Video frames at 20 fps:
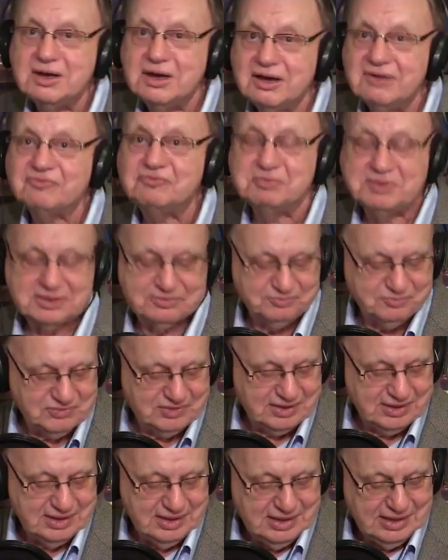Huffman,
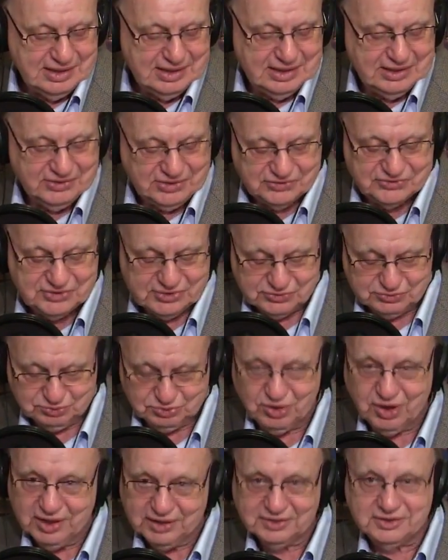this is
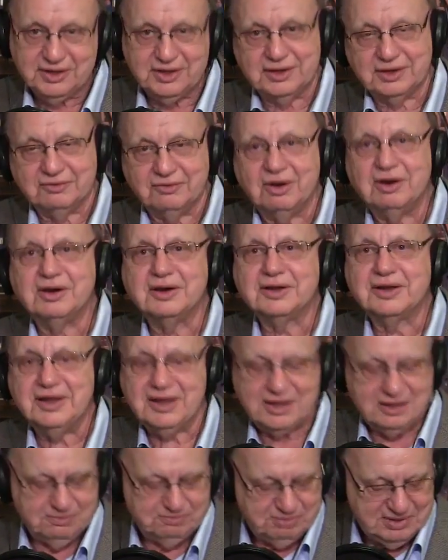Ron King of
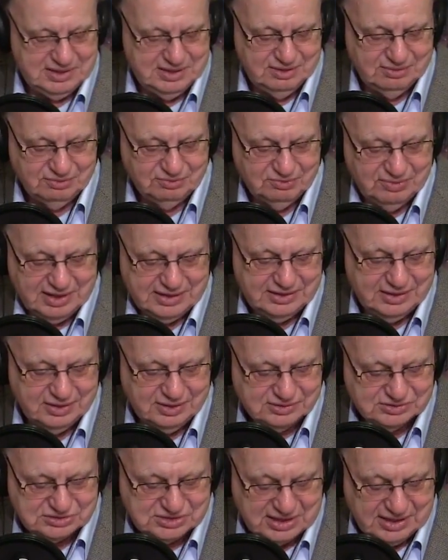RKP
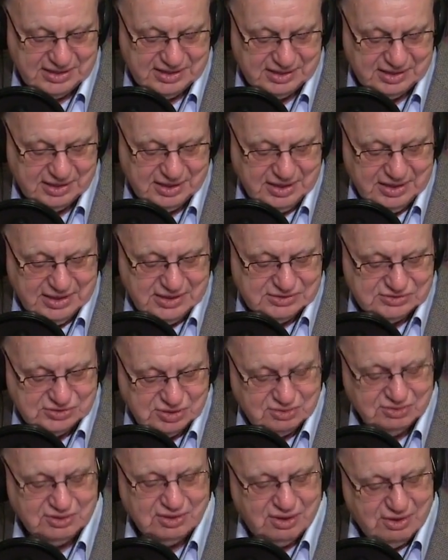Radio saying
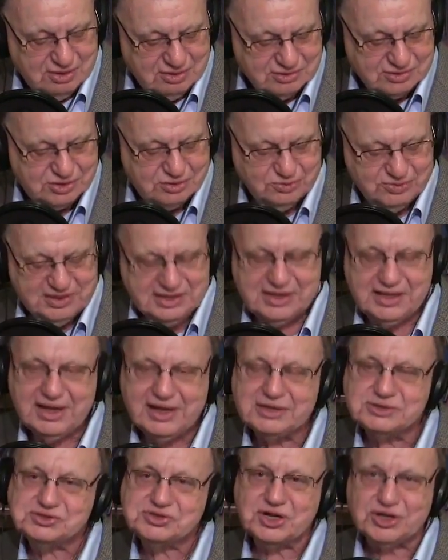so long till we
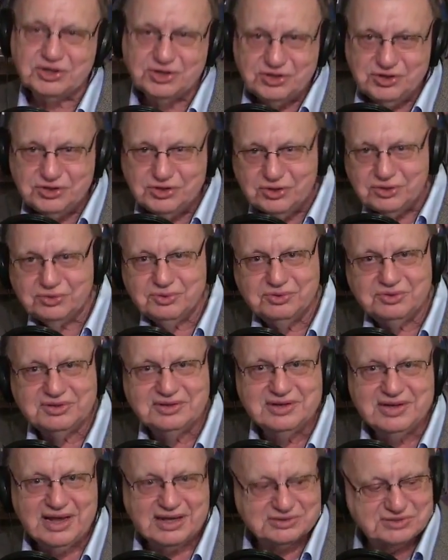catch you
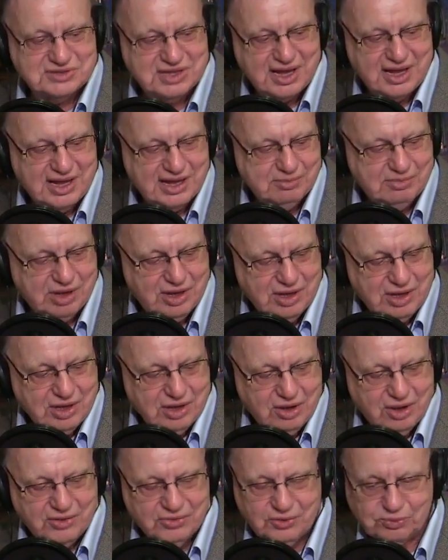next time
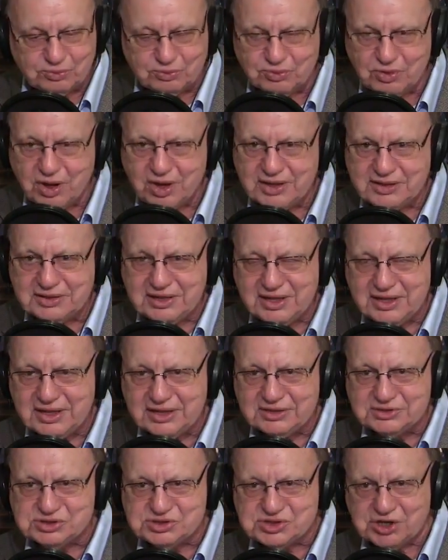on the Ron
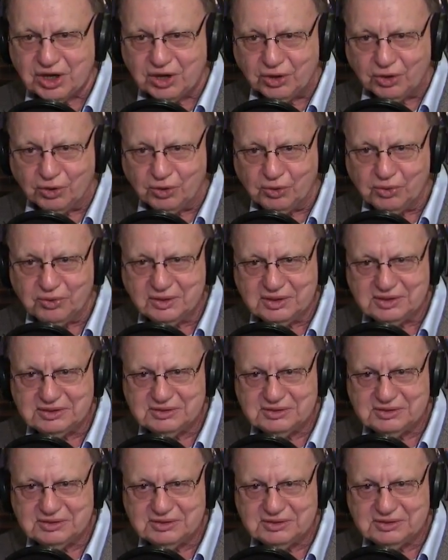King Show.